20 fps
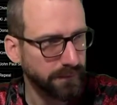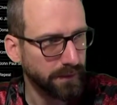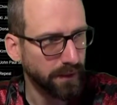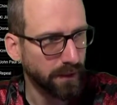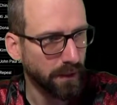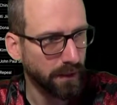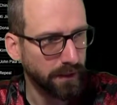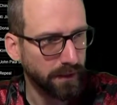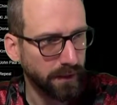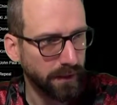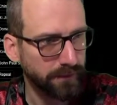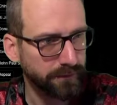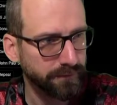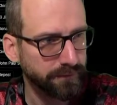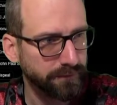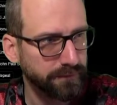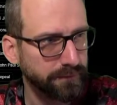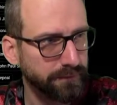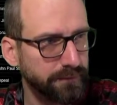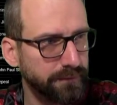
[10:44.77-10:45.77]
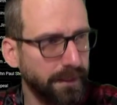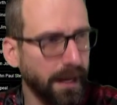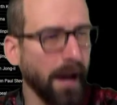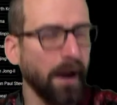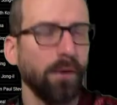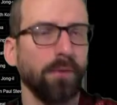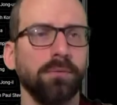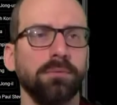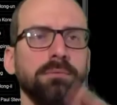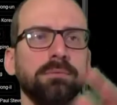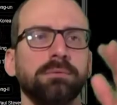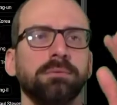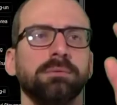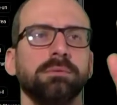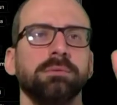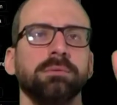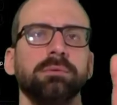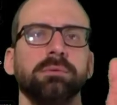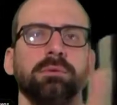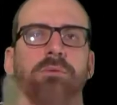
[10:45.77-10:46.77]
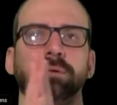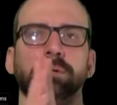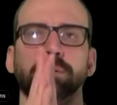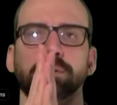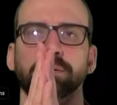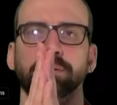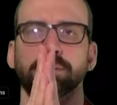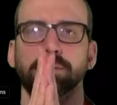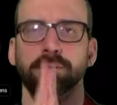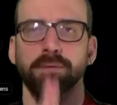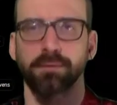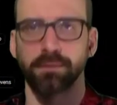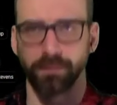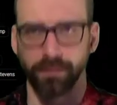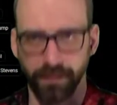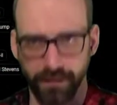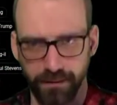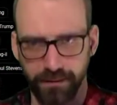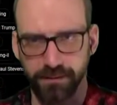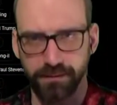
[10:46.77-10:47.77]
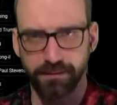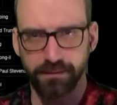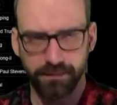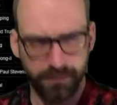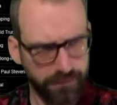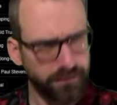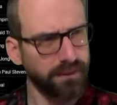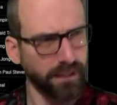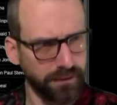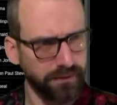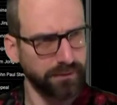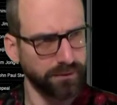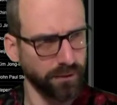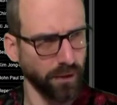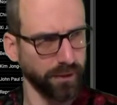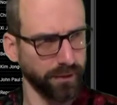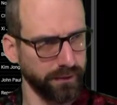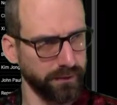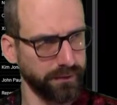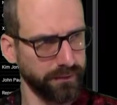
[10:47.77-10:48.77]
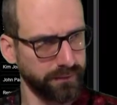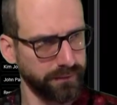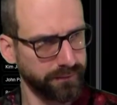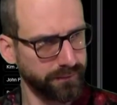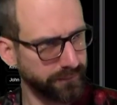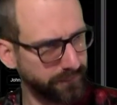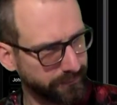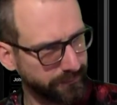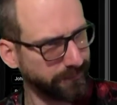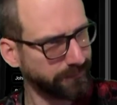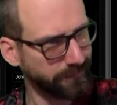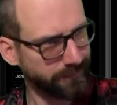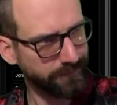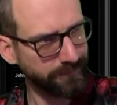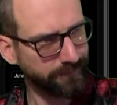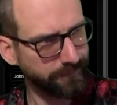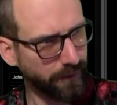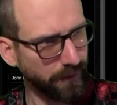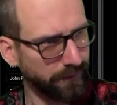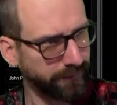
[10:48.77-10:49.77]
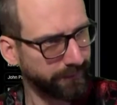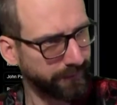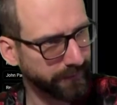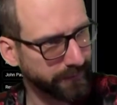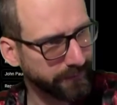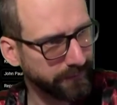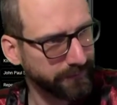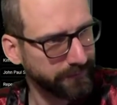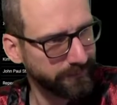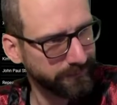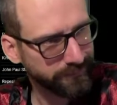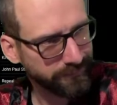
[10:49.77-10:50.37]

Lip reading: Good enough. Now we can get started. Perfect.